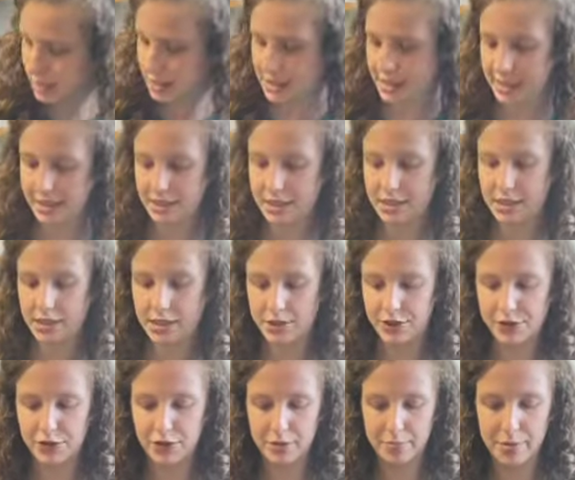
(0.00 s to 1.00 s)
this
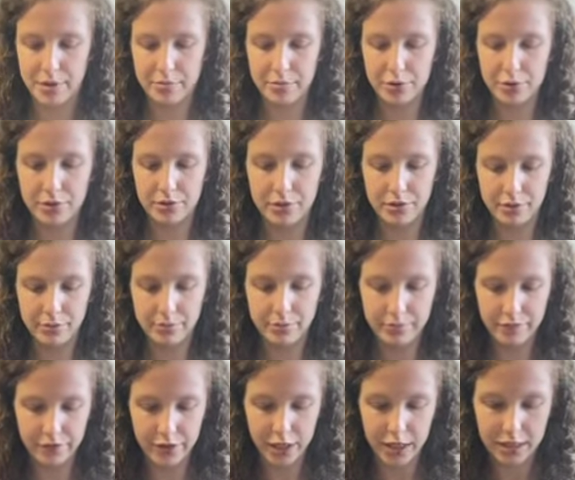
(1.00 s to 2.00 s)
Juniper Moon
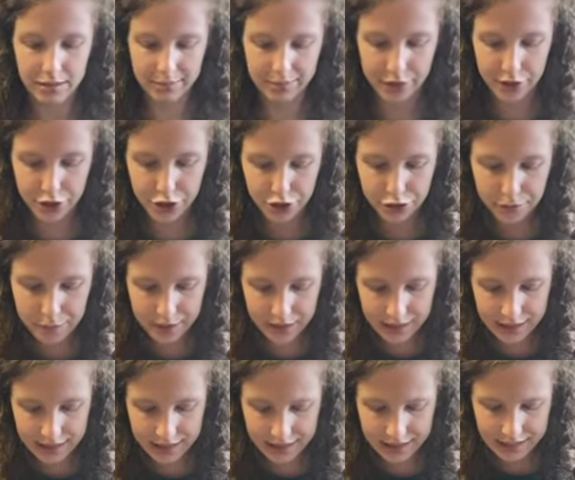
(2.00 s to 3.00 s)
Farm
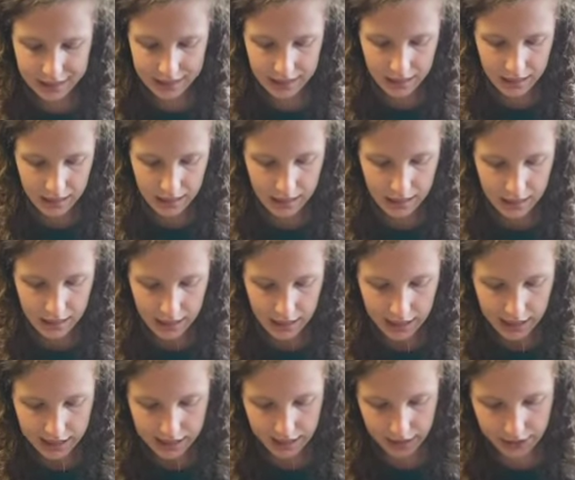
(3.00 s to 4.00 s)
Cumulus,
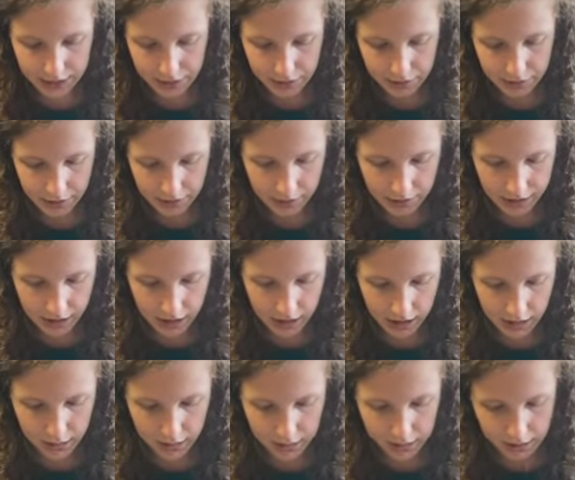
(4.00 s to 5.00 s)
and I don't know the
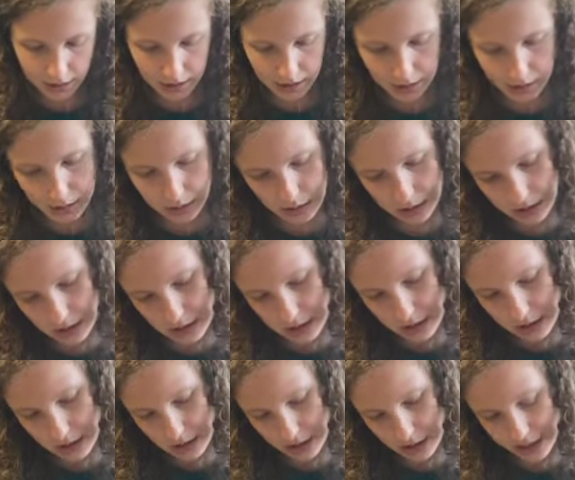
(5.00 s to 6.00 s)
color.
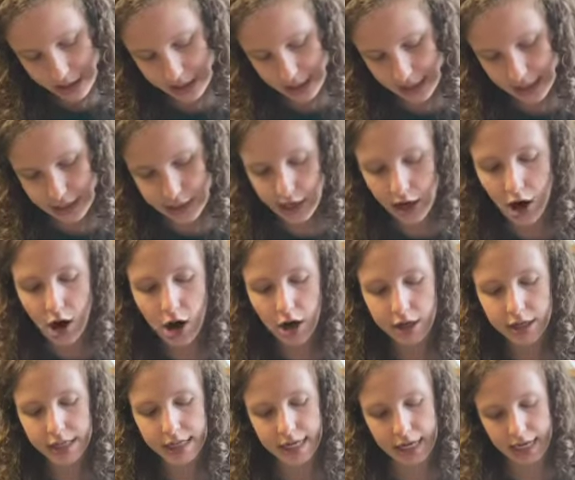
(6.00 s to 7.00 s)
It's in
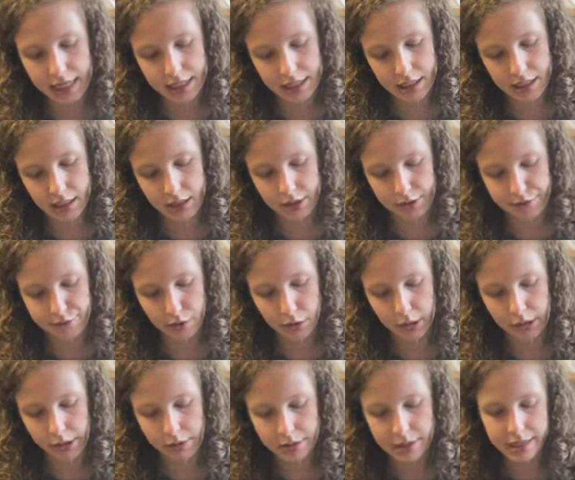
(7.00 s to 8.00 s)
Sahara Nights, color
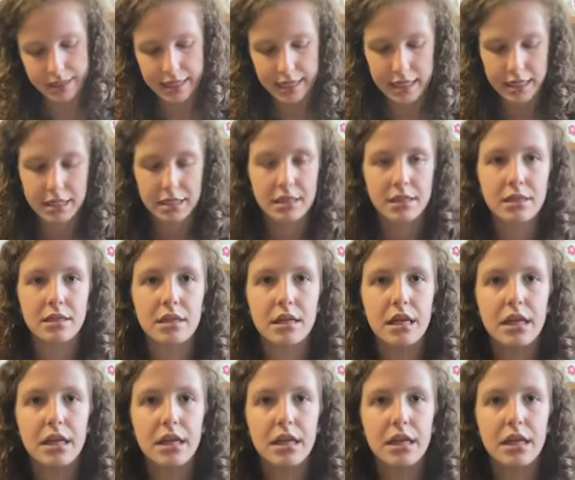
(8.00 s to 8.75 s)
406,